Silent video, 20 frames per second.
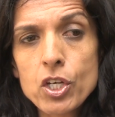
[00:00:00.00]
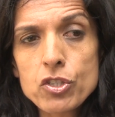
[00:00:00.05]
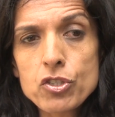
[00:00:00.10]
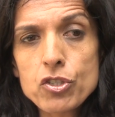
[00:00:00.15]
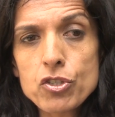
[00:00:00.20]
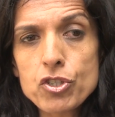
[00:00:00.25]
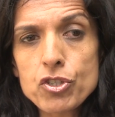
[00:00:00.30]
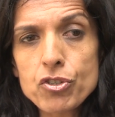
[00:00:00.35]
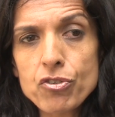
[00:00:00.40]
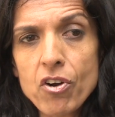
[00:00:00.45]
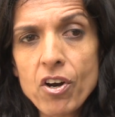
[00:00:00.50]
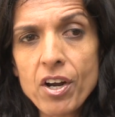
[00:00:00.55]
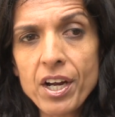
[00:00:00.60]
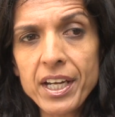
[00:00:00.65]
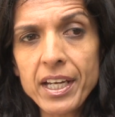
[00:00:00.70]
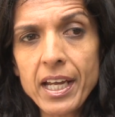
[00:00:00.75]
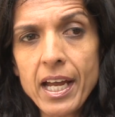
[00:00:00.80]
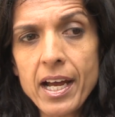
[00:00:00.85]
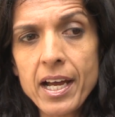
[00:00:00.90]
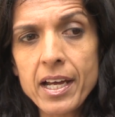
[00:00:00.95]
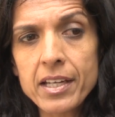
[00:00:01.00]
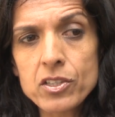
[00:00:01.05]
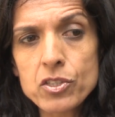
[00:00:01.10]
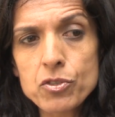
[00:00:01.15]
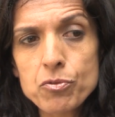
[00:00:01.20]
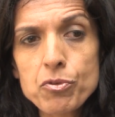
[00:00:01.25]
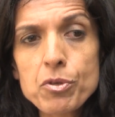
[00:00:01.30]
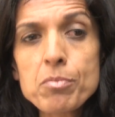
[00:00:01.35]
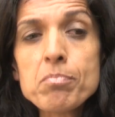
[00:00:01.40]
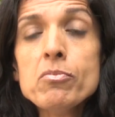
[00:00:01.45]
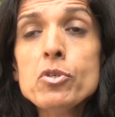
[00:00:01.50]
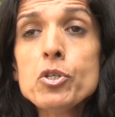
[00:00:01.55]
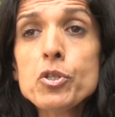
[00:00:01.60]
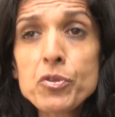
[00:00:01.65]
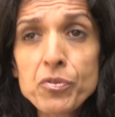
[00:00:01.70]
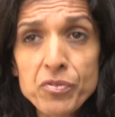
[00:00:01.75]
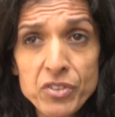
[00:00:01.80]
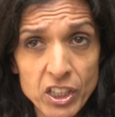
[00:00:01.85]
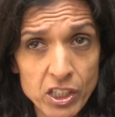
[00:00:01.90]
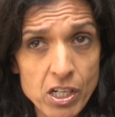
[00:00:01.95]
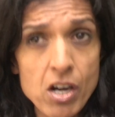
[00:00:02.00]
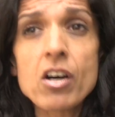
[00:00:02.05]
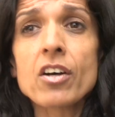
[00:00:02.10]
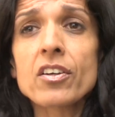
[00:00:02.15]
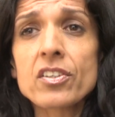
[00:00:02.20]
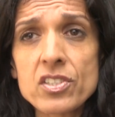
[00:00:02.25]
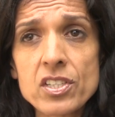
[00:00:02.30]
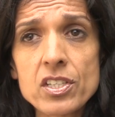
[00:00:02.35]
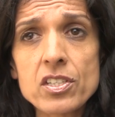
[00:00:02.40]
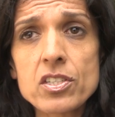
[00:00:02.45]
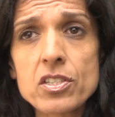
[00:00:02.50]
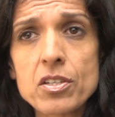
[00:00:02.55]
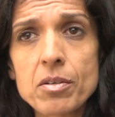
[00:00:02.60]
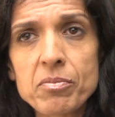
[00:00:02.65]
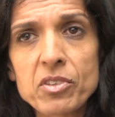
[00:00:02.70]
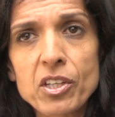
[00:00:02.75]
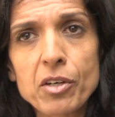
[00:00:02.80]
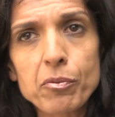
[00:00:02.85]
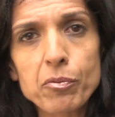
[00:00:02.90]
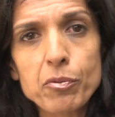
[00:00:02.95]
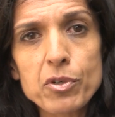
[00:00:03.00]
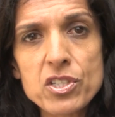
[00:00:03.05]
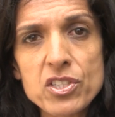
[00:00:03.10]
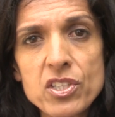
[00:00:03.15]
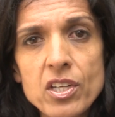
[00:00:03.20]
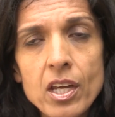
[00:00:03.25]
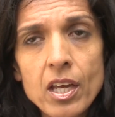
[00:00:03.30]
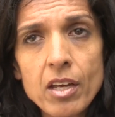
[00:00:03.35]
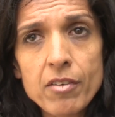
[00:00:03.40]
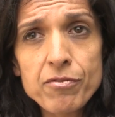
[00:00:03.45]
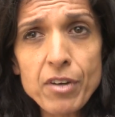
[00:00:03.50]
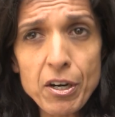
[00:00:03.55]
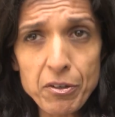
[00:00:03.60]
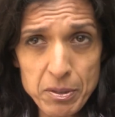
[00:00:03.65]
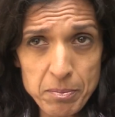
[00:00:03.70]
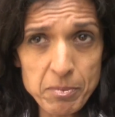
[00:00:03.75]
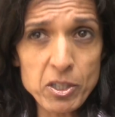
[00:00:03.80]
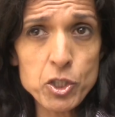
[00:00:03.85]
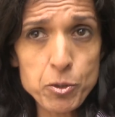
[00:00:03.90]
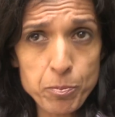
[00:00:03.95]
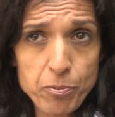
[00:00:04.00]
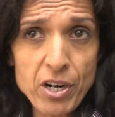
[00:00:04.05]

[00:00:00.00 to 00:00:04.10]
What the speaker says: to try and remove the caste system that was very much